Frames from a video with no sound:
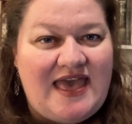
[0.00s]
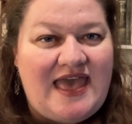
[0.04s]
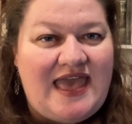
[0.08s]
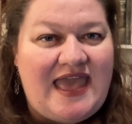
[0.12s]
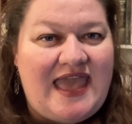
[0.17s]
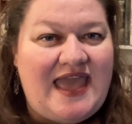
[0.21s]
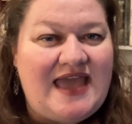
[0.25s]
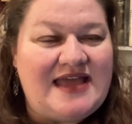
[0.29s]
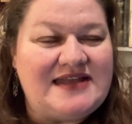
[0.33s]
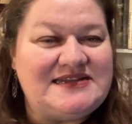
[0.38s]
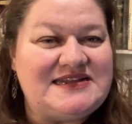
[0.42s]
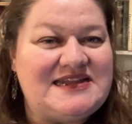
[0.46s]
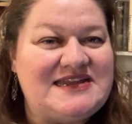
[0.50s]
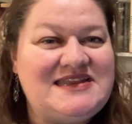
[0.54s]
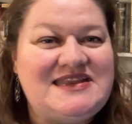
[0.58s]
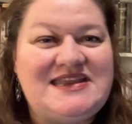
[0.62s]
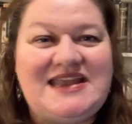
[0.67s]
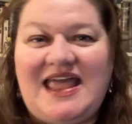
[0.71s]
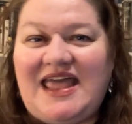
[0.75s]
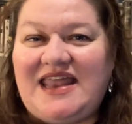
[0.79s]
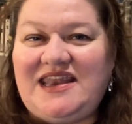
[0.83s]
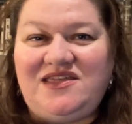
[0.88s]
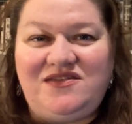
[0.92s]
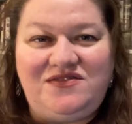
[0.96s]
and
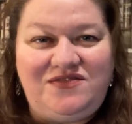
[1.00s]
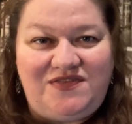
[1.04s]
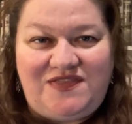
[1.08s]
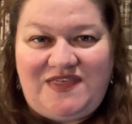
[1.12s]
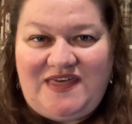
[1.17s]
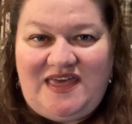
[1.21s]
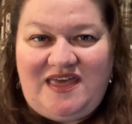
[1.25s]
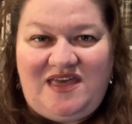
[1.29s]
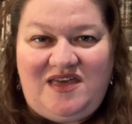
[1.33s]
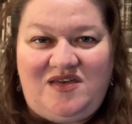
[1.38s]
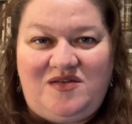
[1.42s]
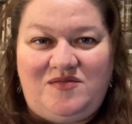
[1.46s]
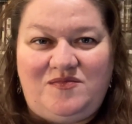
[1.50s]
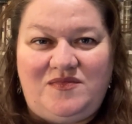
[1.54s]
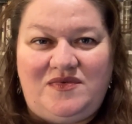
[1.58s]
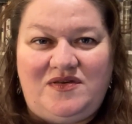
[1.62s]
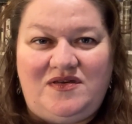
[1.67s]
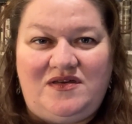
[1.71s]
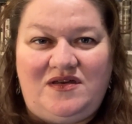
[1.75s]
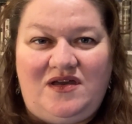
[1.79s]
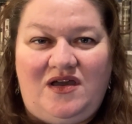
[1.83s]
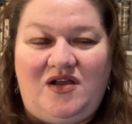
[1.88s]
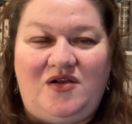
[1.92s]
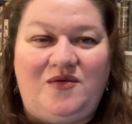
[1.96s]
none of
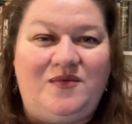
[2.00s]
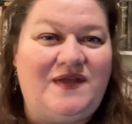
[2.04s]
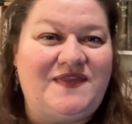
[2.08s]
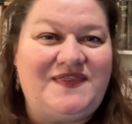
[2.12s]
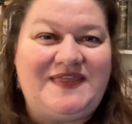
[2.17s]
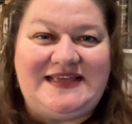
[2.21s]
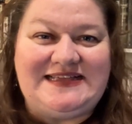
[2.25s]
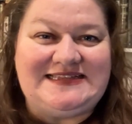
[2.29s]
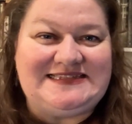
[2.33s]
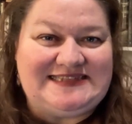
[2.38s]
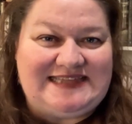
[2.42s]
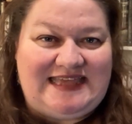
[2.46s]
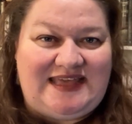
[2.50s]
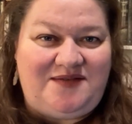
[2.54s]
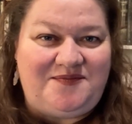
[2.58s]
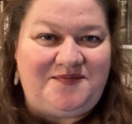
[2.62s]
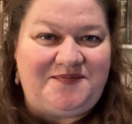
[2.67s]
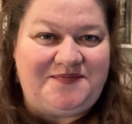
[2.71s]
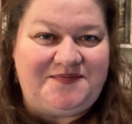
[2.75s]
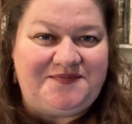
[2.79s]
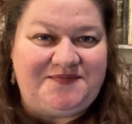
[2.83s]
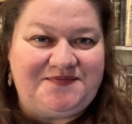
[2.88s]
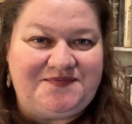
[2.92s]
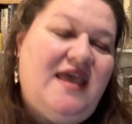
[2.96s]
them are what they
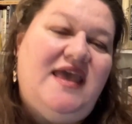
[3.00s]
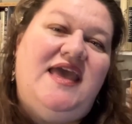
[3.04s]
seem.